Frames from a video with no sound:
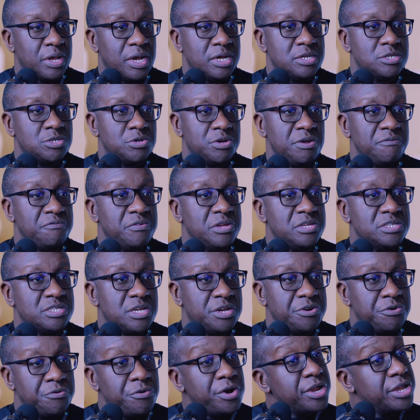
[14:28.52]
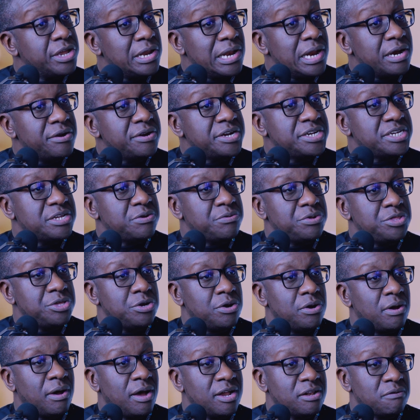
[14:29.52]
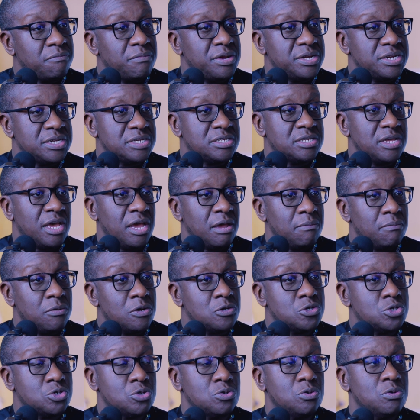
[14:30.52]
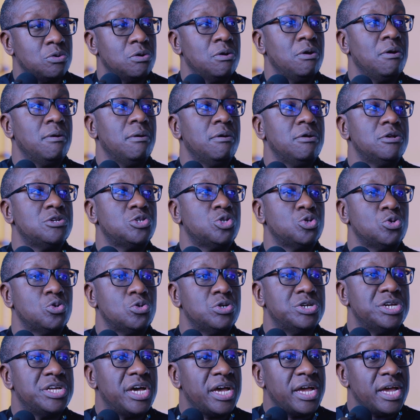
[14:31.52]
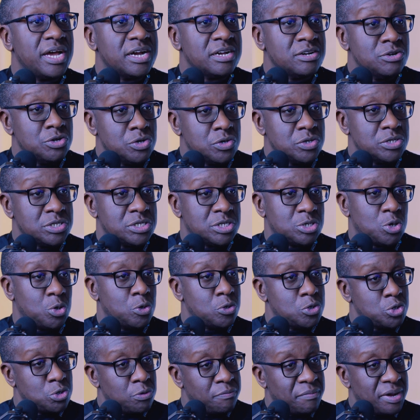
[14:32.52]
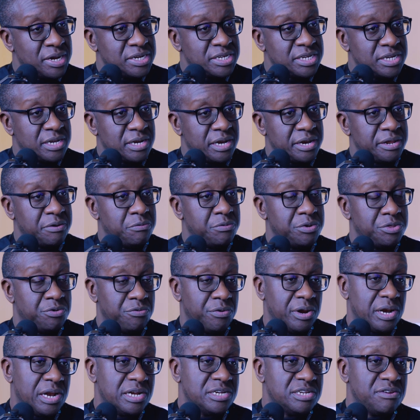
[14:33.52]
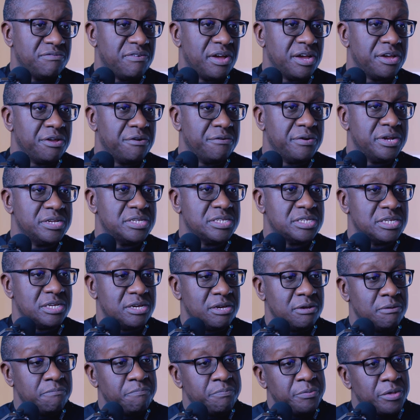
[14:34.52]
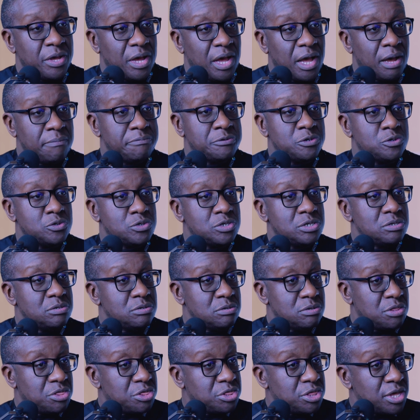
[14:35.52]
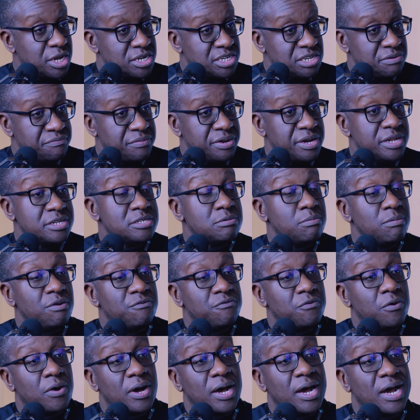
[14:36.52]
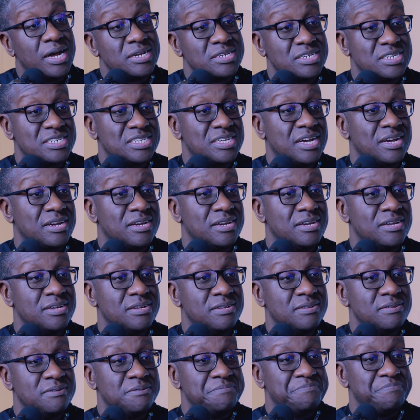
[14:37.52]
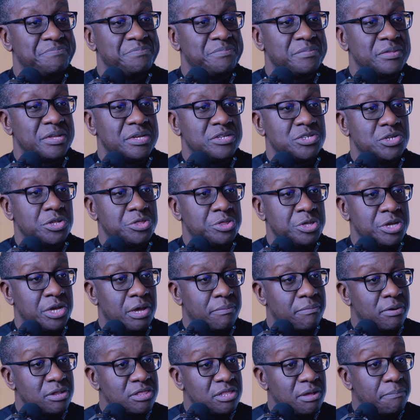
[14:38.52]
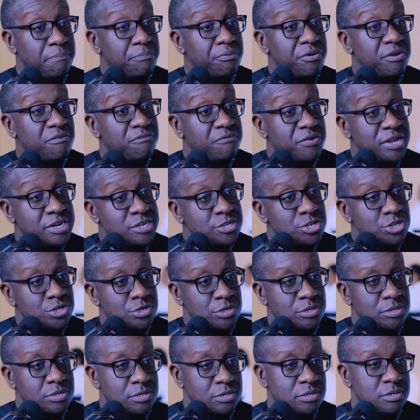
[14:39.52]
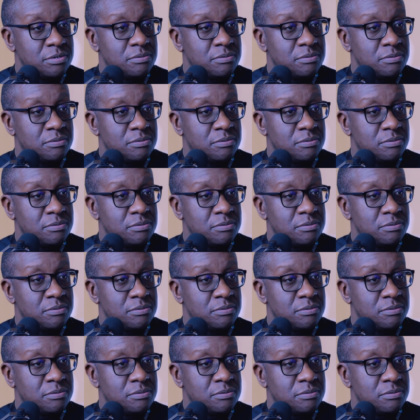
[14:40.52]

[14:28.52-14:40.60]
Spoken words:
And so if there's a irregularity with your heartbeat, it's able to diagnose automatically with relative accuracy up to 30 minutes before a heart attack. So think about the prevention.